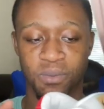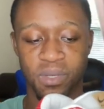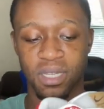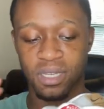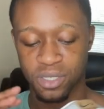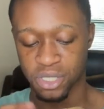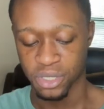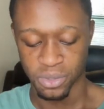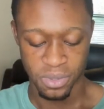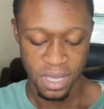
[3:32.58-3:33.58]
really good
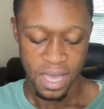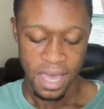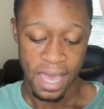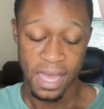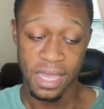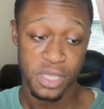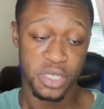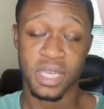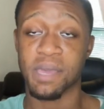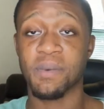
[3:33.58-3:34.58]
shoe. And it
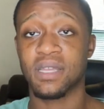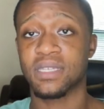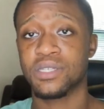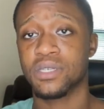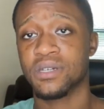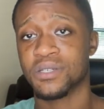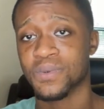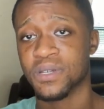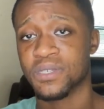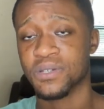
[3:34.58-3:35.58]
just came out this year as
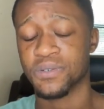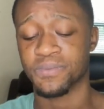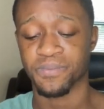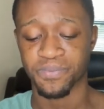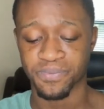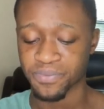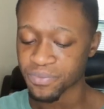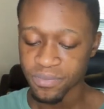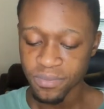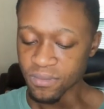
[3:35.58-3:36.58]
well too.
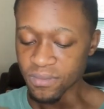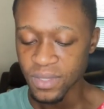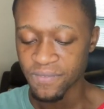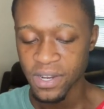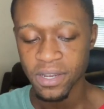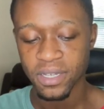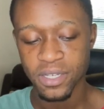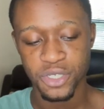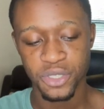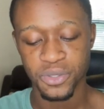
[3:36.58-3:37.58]
Very
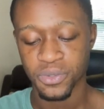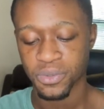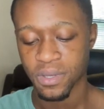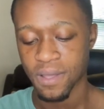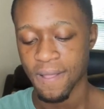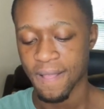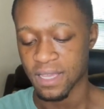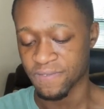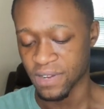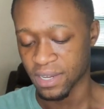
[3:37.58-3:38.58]
good shoe,
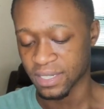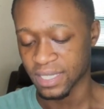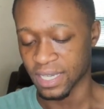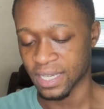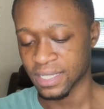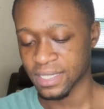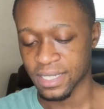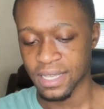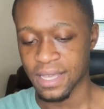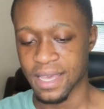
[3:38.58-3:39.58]
it's very clean.
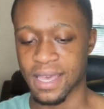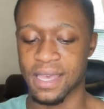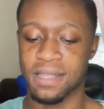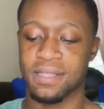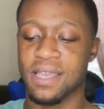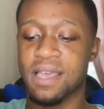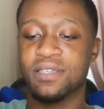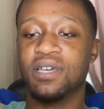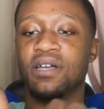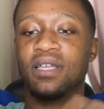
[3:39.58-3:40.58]
And
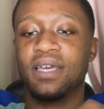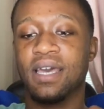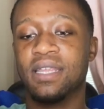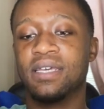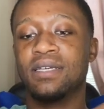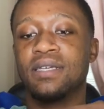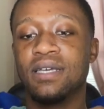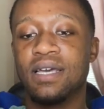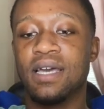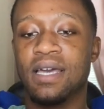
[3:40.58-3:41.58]
as y'all look at it,
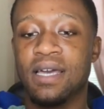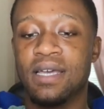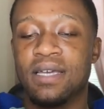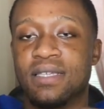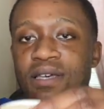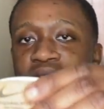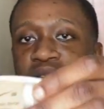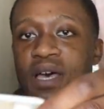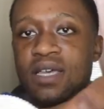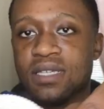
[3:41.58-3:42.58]
uh, it
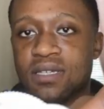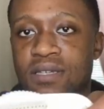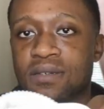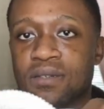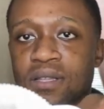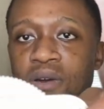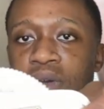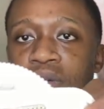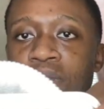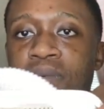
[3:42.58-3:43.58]
also has a
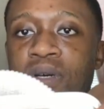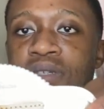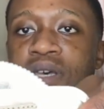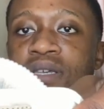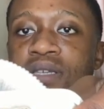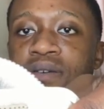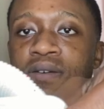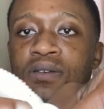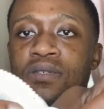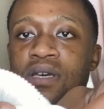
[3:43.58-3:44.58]
logo, it also has a
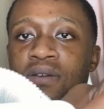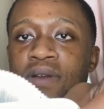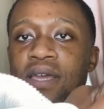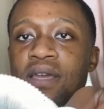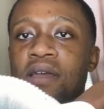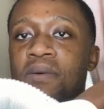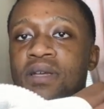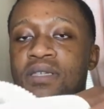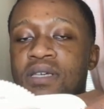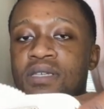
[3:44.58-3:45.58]
tongue right here where it
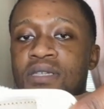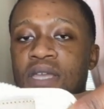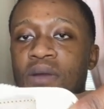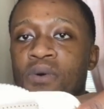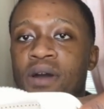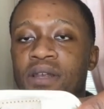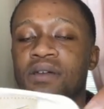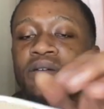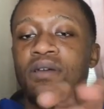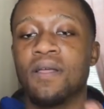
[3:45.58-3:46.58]
says Stingwater
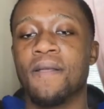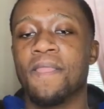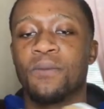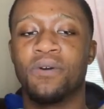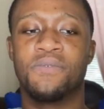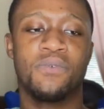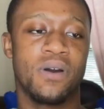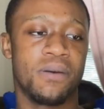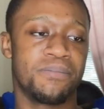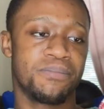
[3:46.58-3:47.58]
with
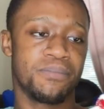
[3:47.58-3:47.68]
what?